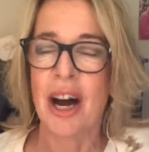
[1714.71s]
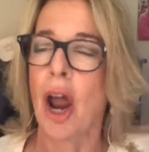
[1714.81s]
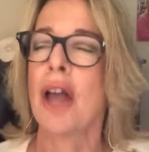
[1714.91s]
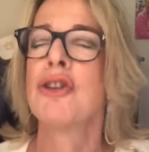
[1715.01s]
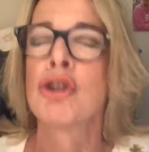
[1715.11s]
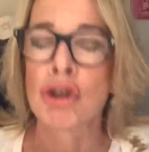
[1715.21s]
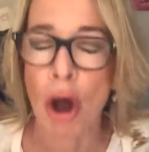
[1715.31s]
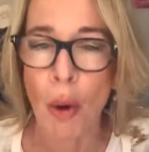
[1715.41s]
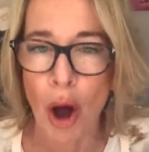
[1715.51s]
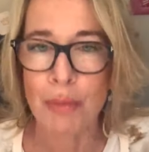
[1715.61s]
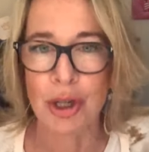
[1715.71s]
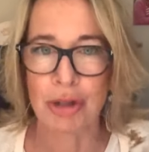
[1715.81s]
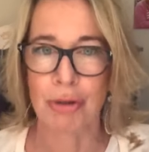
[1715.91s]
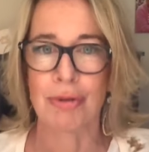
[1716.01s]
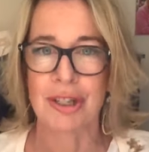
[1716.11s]
And I so hope
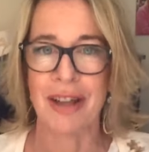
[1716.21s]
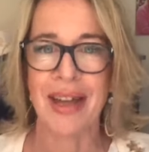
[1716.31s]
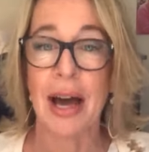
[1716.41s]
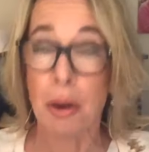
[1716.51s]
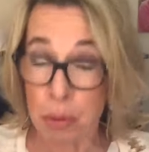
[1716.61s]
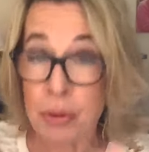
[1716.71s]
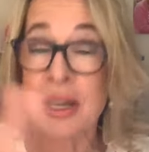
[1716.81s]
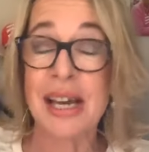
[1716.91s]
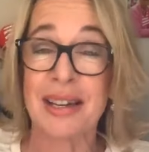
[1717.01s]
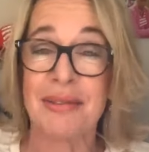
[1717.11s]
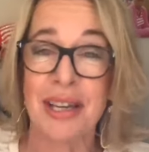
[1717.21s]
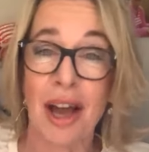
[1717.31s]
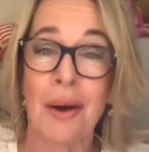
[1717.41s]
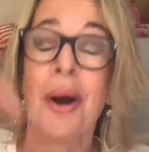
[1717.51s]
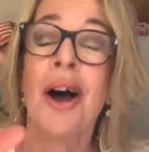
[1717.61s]
she talks like that. I will take a
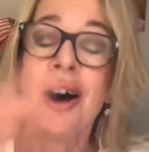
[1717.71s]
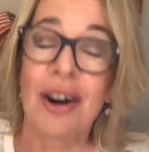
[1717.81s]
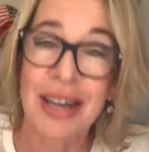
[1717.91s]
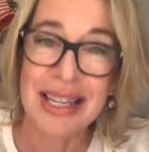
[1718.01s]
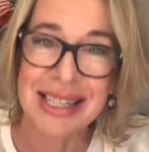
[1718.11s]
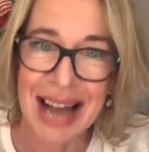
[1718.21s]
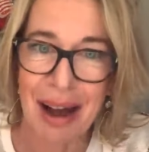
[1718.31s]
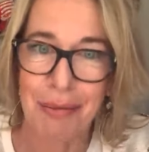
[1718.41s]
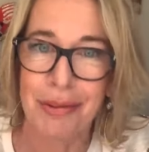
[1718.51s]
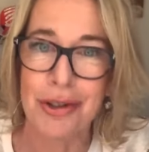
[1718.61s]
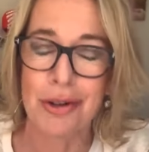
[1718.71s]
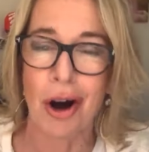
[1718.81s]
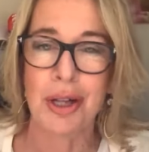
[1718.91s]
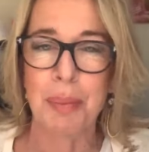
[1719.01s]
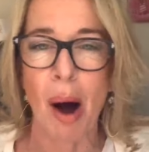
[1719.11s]
video. I'll get sound for you
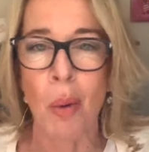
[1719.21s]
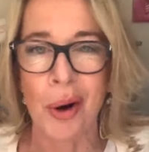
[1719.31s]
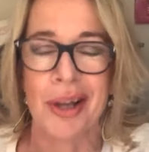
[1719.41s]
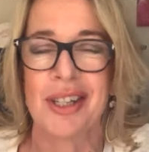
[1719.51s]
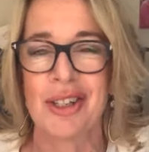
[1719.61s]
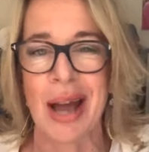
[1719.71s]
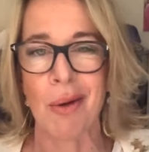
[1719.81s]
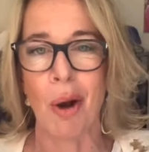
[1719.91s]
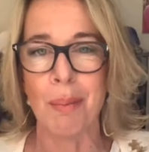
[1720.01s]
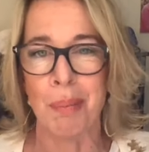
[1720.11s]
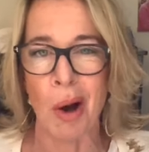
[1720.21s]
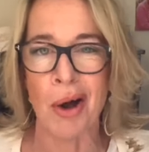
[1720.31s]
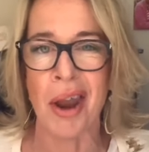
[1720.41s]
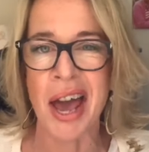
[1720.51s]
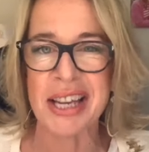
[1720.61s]
guys. But I want her to sound like
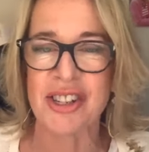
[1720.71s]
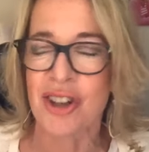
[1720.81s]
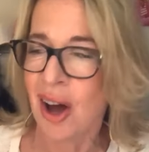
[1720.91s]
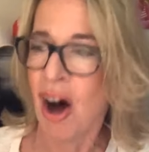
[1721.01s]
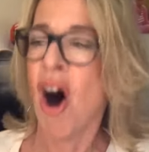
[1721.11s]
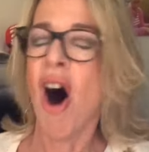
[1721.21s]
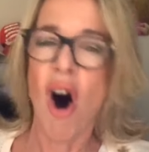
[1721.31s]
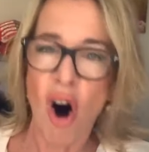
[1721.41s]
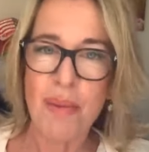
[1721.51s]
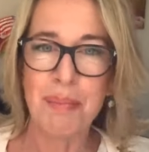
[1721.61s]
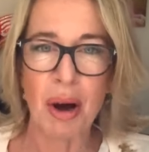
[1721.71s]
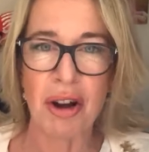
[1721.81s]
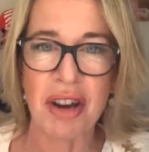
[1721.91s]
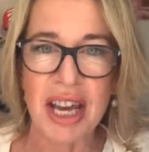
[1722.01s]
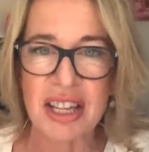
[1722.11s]
Bernice. I'm
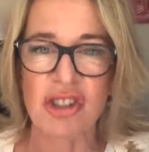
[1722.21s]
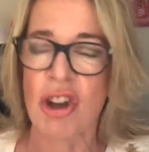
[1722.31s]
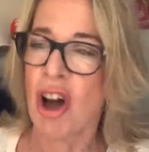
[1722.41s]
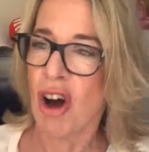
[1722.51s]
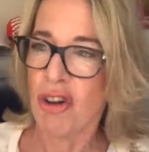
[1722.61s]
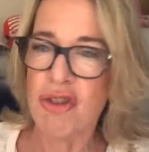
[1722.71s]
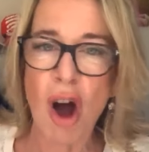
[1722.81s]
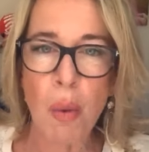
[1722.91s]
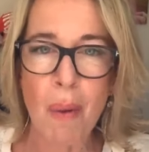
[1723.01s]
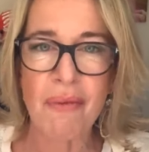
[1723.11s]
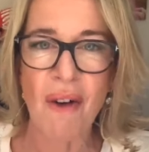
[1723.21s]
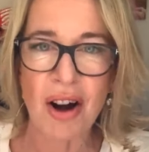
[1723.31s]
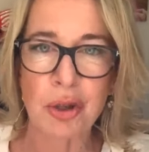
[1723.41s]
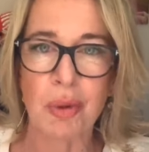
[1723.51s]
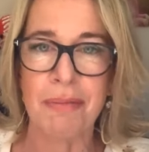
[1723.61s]
Bernice, and no one
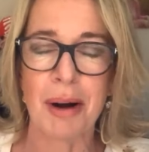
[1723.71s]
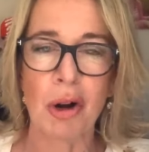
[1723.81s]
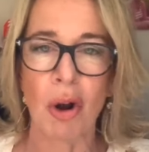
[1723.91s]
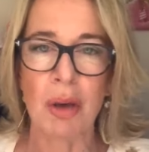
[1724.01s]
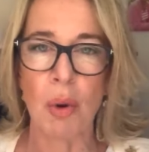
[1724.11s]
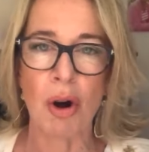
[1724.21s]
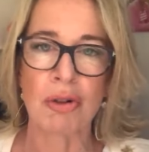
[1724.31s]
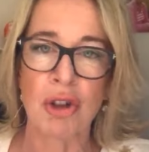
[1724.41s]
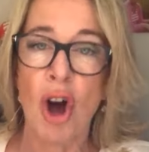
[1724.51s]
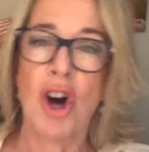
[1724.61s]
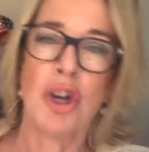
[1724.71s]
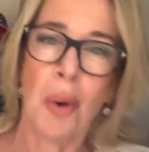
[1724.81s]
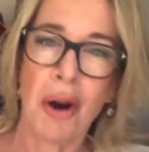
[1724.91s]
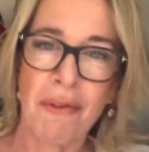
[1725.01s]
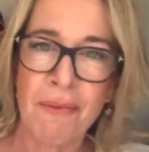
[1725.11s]
fucks with my gollywogs.
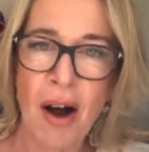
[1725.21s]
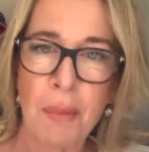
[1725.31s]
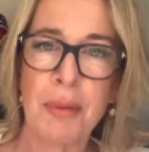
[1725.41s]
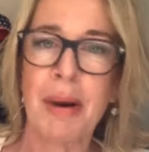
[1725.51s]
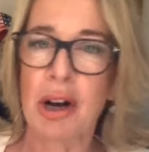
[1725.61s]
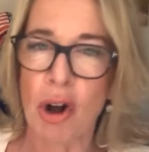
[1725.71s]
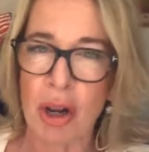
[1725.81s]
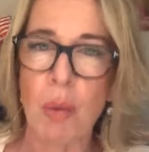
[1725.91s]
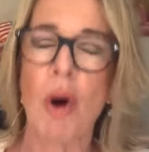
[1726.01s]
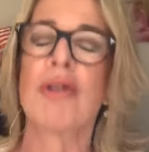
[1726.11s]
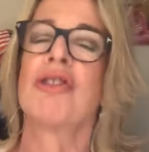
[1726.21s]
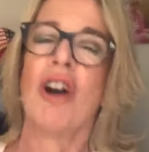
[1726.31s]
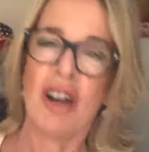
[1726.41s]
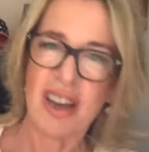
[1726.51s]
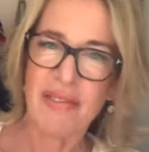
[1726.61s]
You want to fuck with my gollywogs?
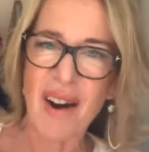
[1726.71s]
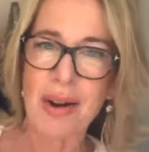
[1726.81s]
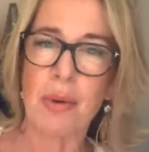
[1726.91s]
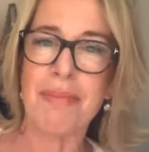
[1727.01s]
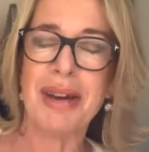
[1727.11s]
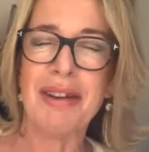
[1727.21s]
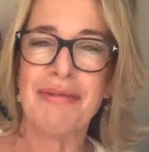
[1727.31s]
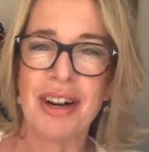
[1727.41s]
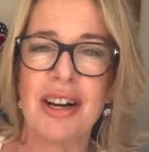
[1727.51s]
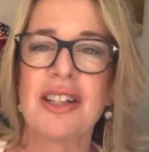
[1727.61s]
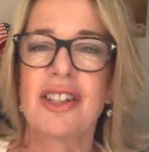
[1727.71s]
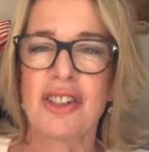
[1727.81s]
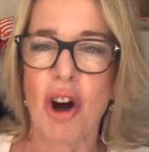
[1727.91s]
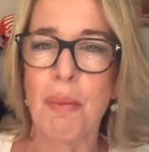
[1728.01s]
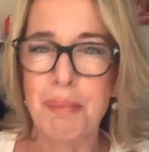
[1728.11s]
You fuck with me first,
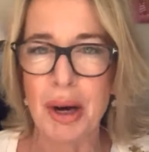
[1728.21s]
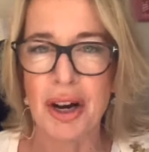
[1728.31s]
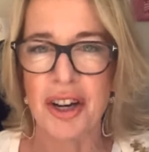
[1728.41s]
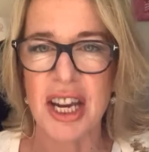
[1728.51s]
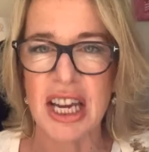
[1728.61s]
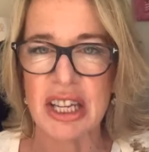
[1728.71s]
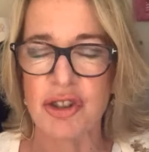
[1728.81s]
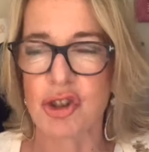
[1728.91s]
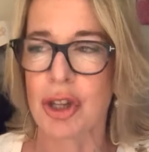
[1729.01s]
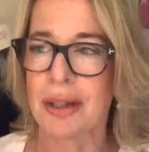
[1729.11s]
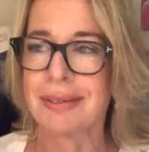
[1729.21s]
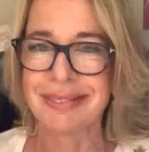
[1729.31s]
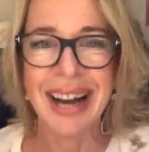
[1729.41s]
because I'm Bernice.